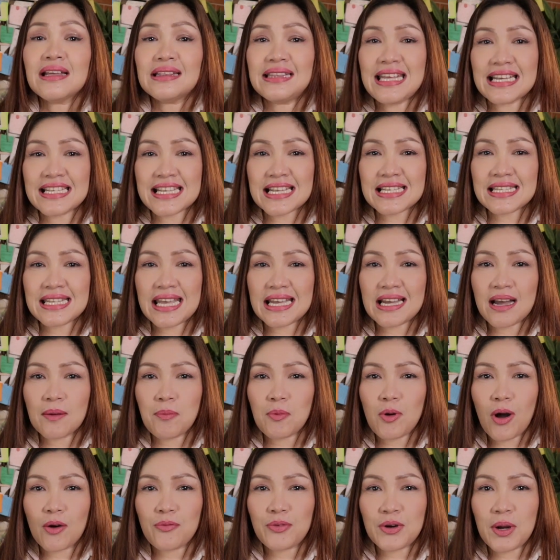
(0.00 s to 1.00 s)
This is
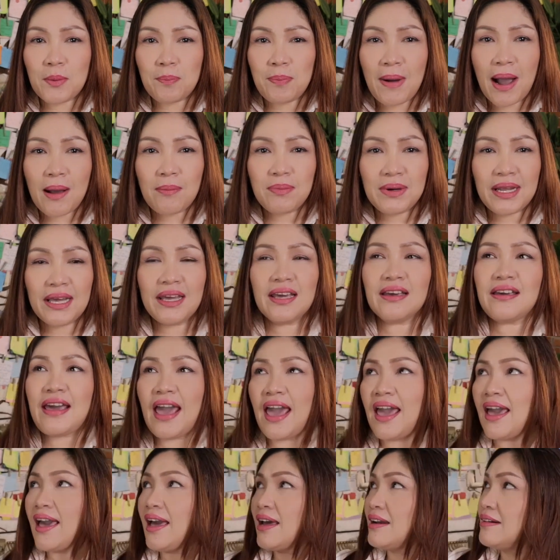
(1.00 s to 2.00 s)
Decaf Coffee Republic,
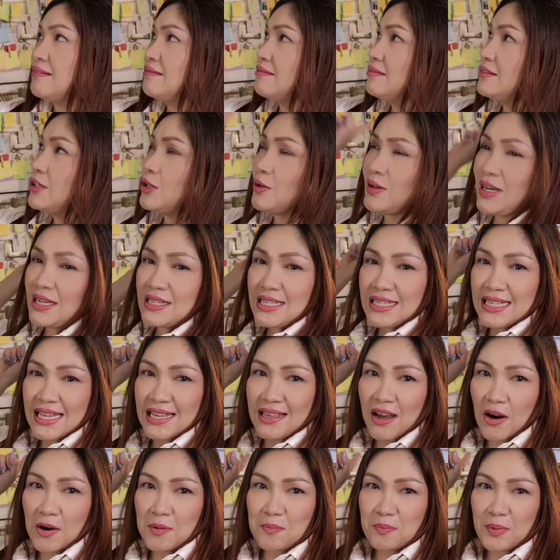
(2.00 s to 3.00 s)
and you can
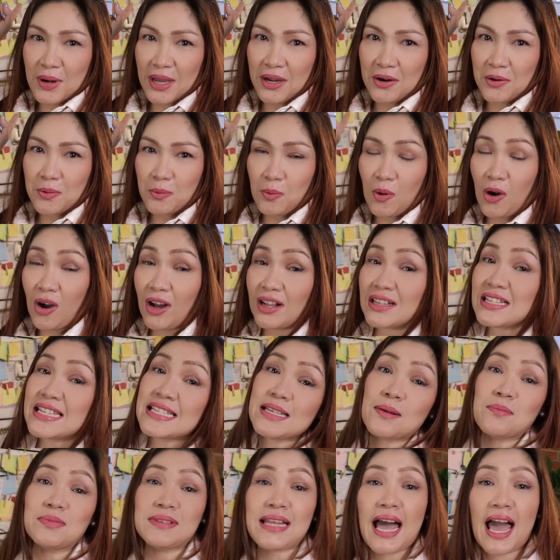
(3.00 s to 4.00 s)
see our prayer wall.
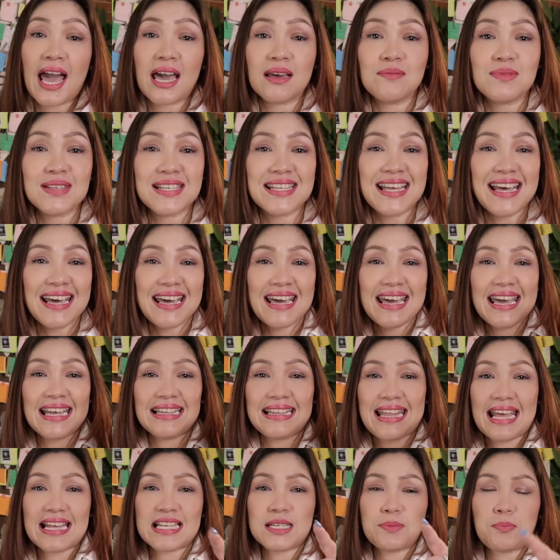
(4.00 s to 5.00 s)
Sometimes
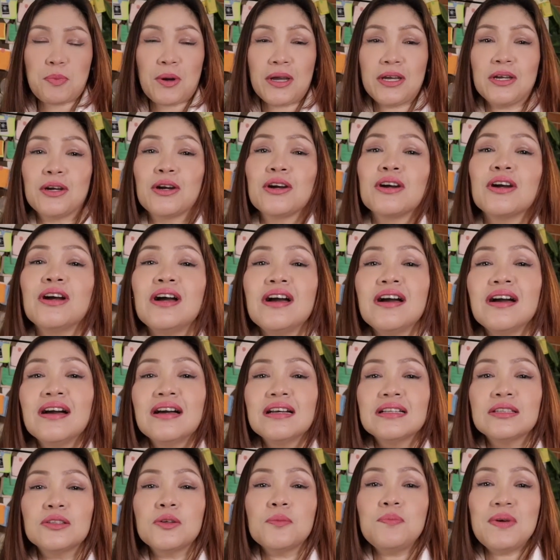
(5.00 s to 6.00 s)
it takes prayer
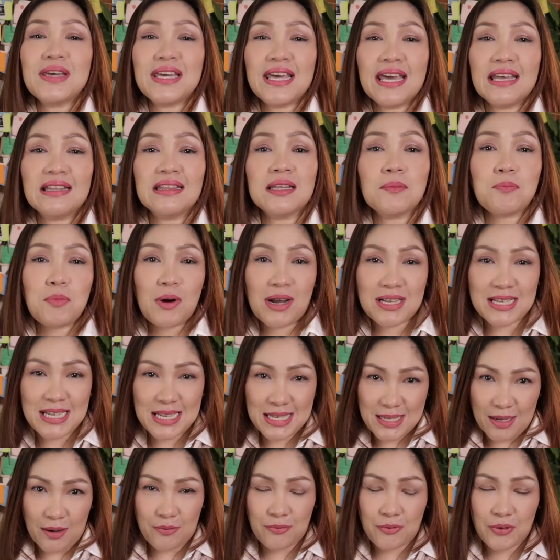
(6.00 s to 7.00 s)
to begin the
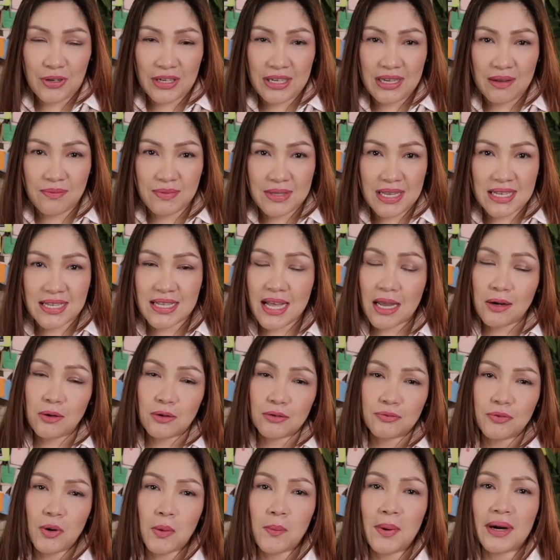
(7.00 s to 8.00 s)
process of forgiveness. I
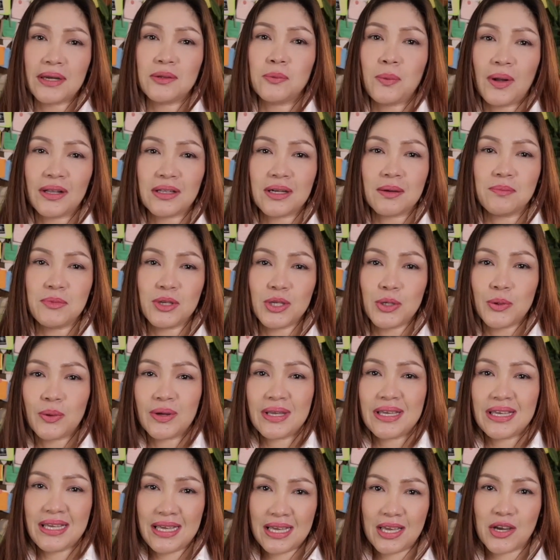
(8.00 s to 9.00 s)
look forward to welcoming you
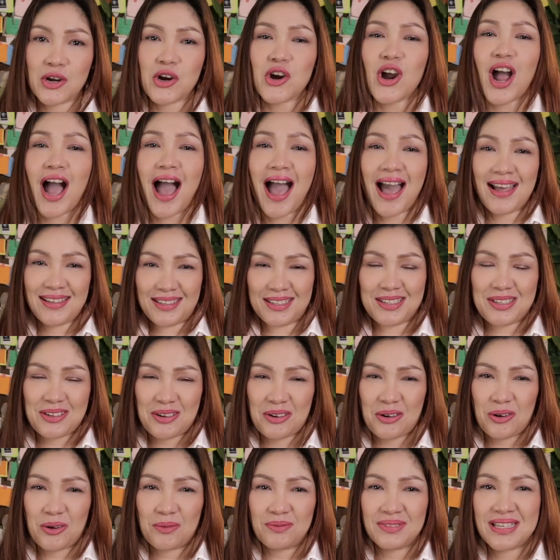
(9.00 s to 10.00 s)
here at
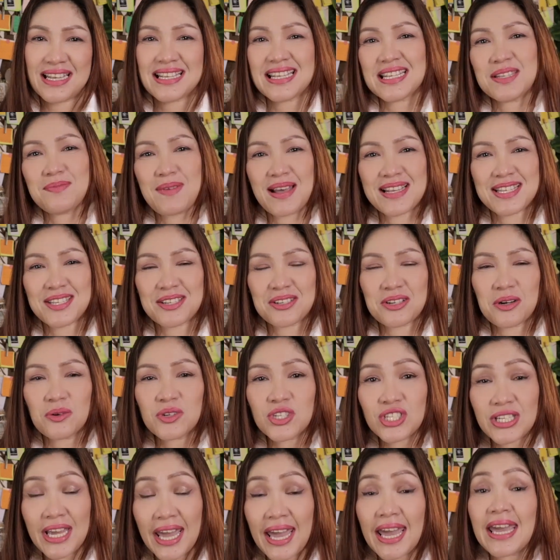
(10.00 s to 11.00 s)
home. This is Master
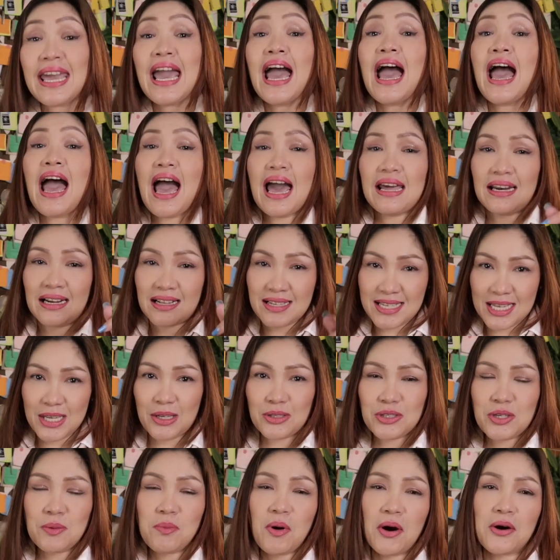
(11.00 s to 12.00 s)
Coach A, and I'll see
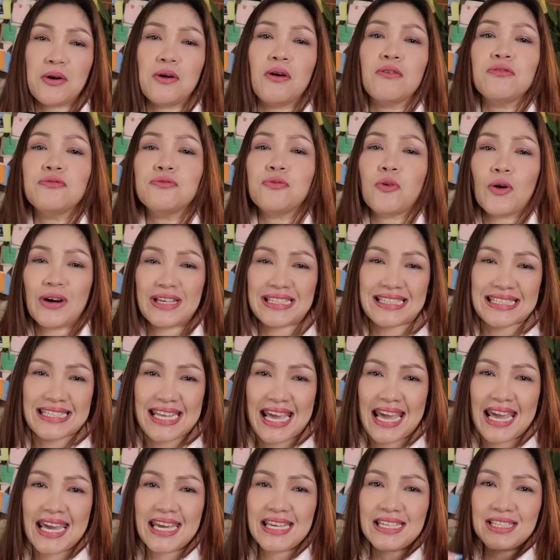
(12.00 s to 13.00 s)
you tomorrow for
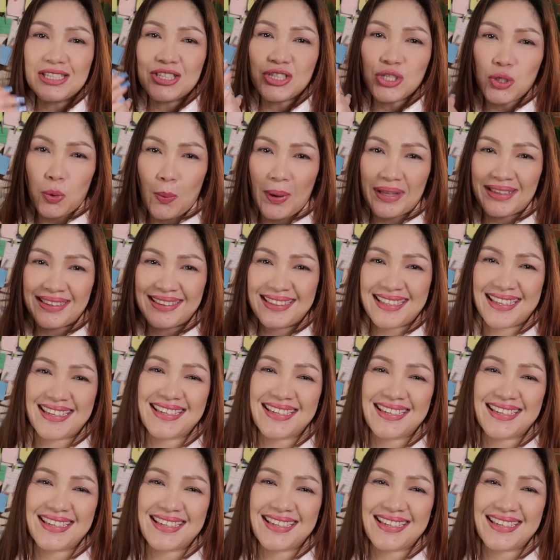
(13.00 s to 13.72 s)
day 20.